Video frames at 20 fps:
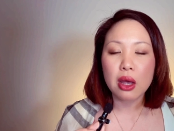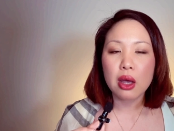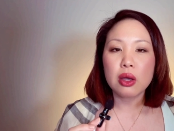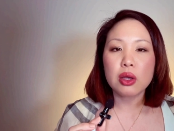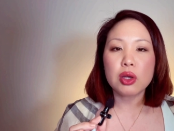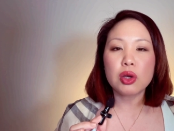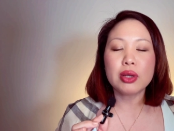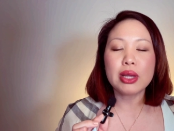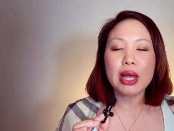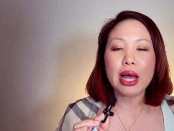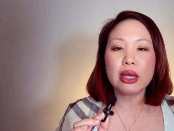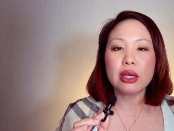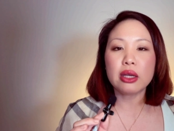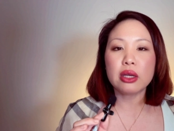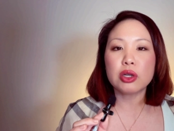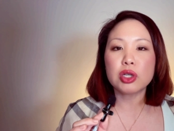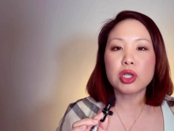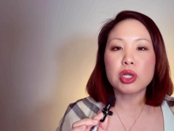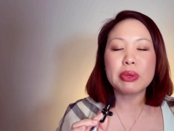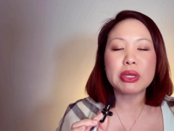You're not
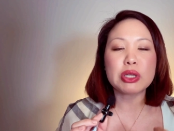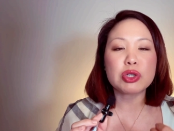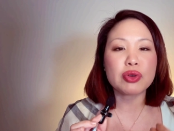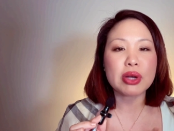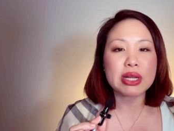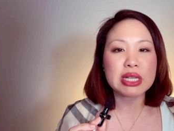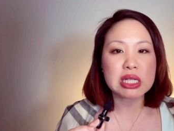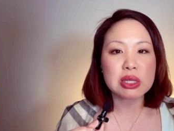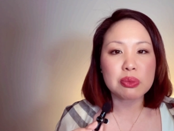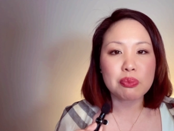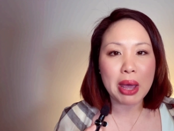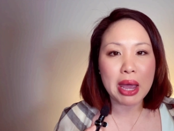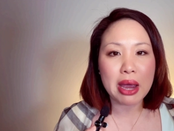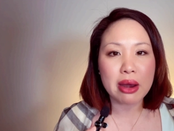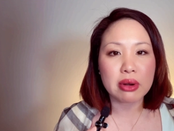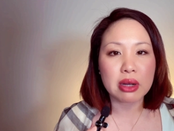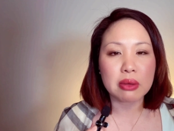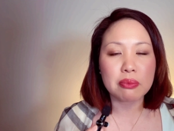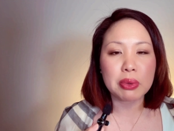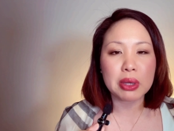here to be
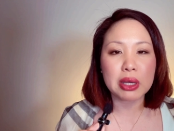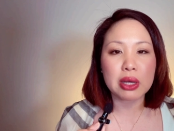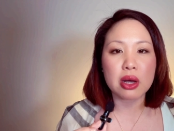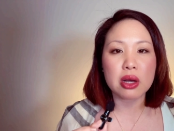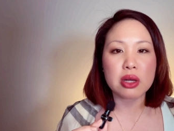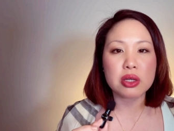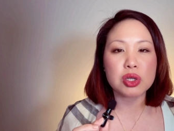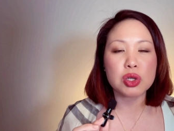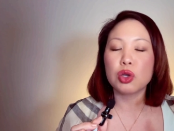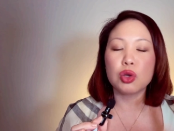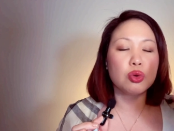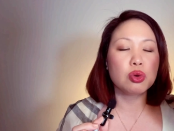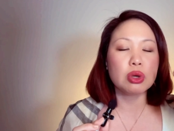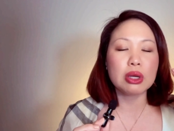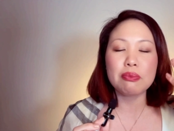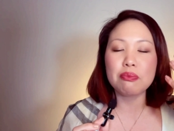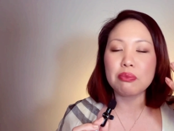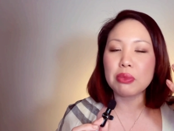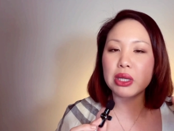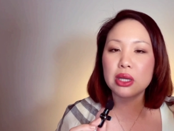transparent because you
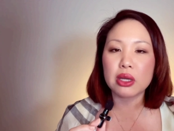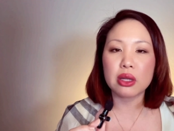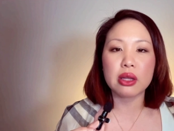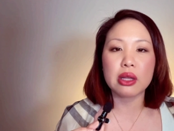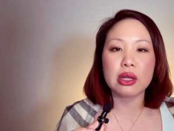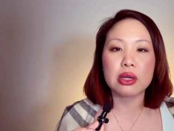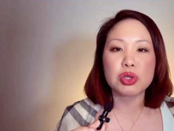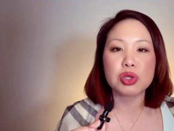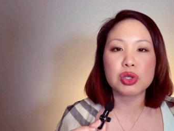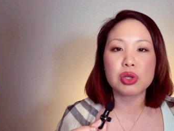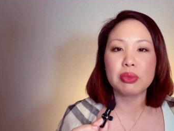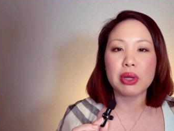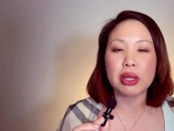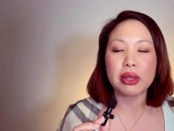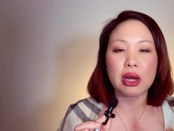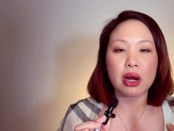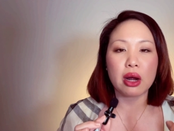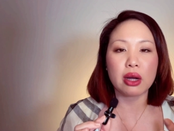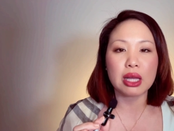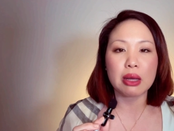immediately assume that
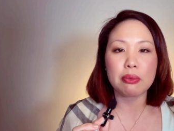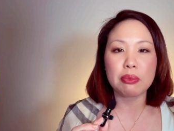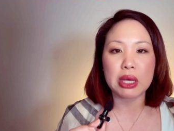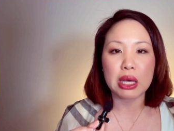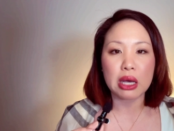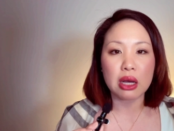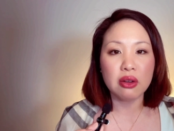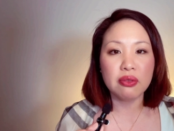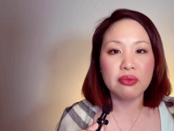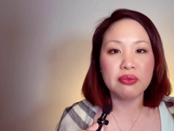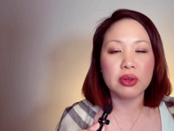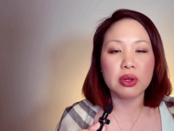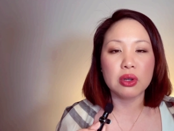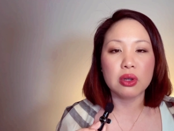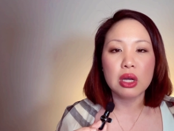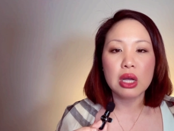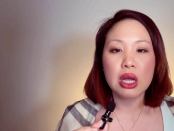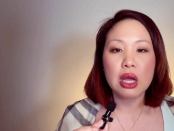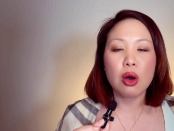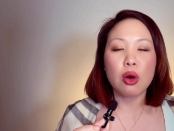they're going to be
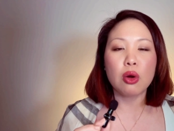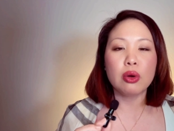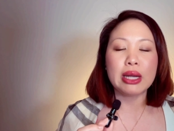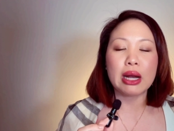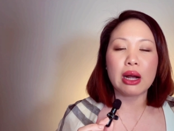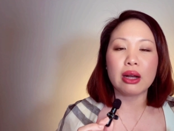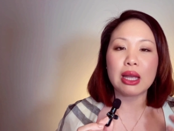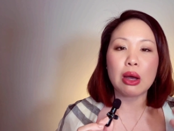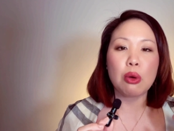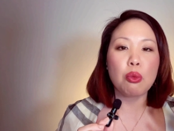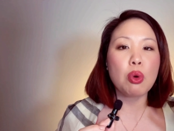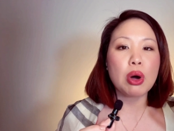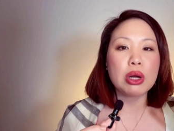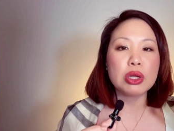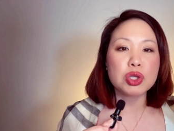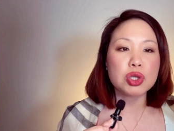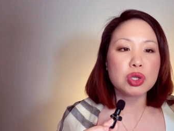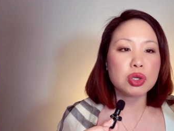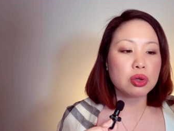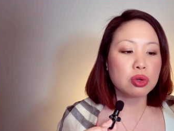helpful or they're going to
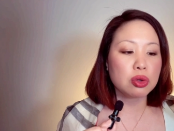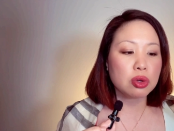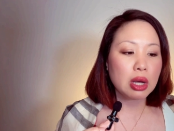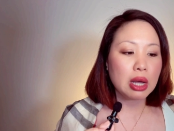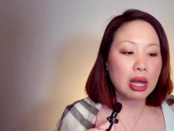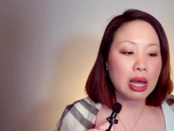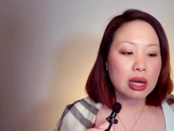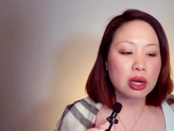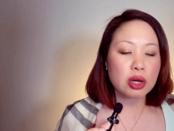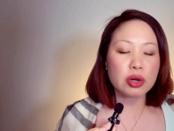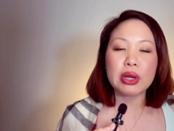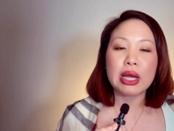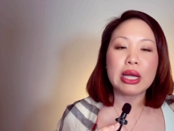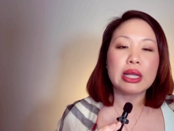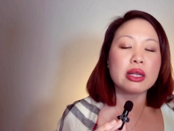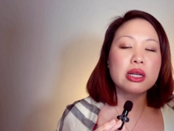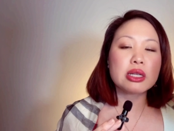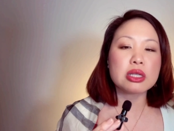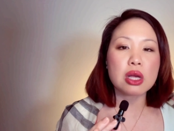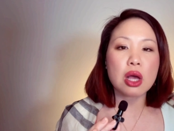want to create
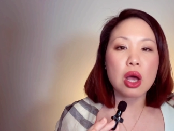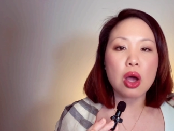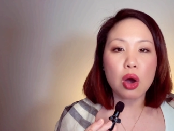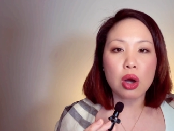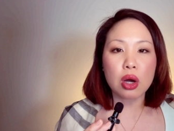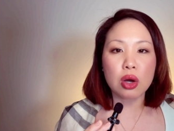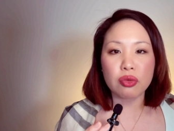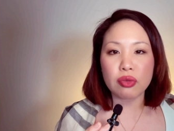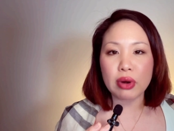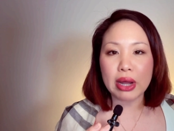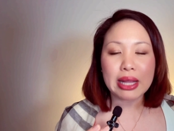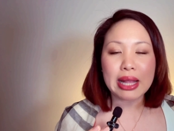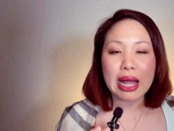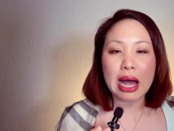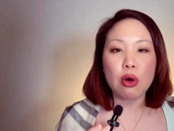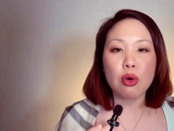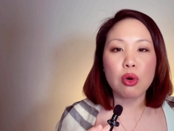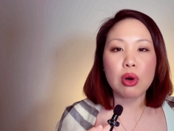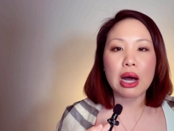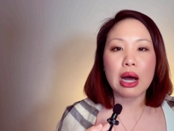this great
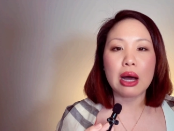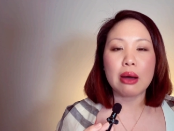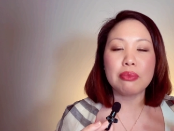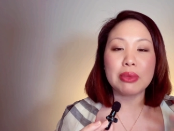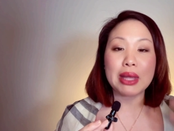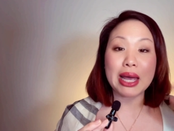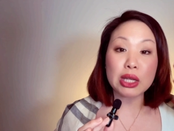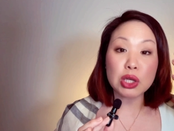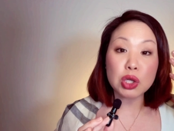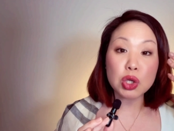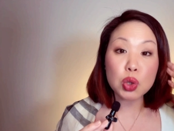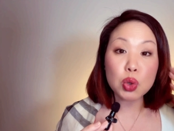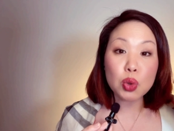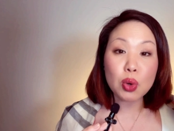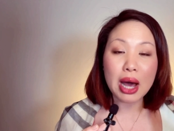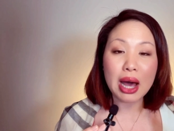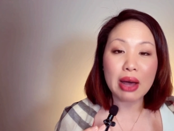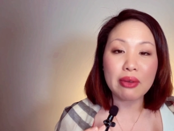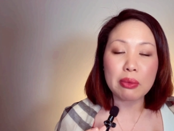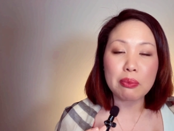outcome that you
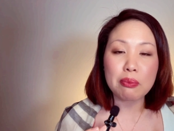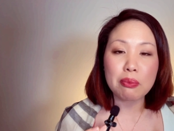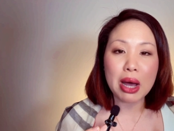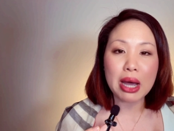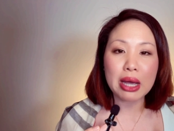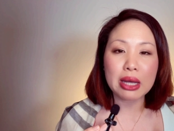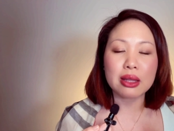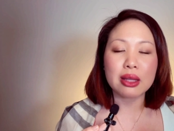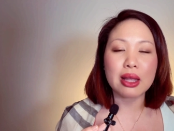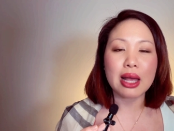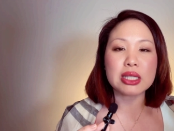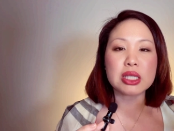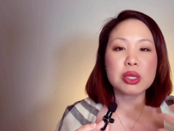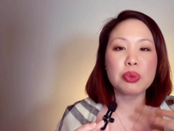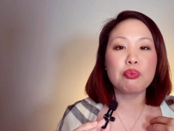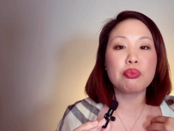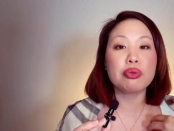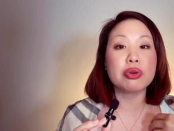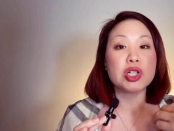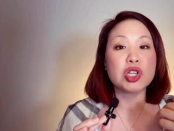have in mind. That's
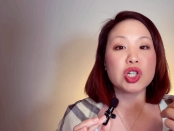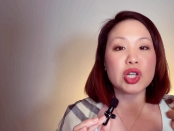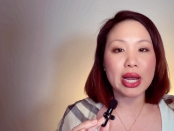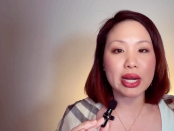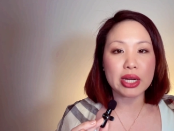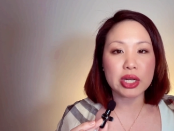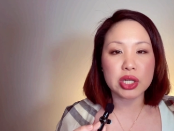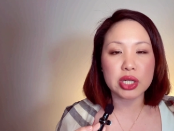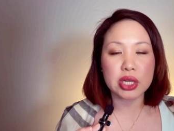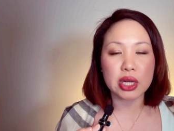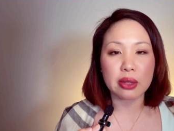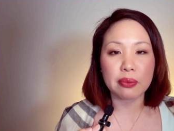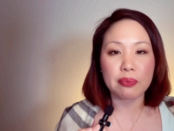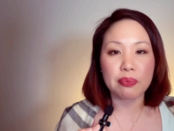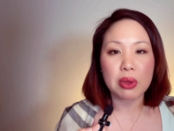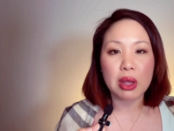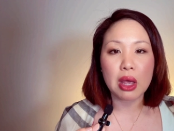projection.